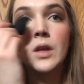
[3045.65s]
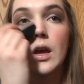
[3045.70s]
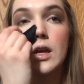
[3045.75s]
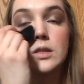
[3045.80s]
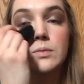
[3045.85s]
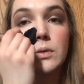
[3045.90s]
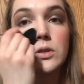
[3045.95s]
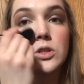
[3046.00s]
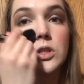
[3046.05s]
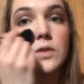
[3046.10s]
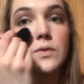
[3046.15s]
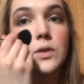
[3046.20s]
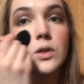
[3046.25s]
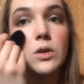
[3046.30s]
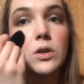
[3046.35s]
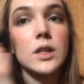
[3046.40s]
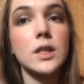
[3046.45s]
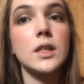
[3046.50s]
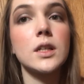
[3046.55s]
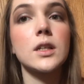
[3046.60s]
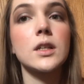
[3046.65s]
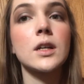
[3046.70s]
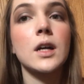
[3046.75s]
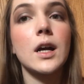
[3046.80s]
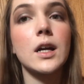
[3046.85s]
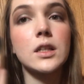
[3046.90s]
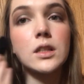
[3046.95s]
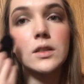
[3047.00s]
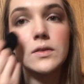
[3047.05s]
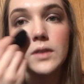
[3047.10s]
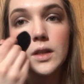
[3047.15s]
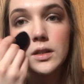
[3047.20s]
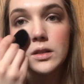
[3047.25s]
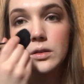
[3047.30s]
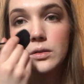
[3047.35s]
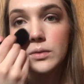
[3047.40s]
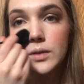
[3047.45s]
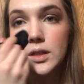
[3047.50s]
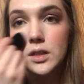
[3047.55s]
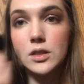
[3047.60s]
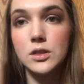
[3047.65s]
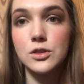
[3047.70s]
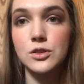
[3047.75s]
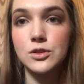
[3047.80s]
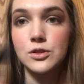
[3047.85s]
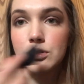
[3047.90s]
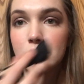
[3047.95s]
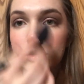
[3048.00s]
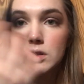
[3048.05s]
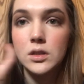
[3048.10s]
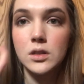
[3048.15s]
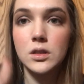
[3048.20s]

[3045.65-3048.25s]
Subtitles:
especially if you already get kind of like a reddish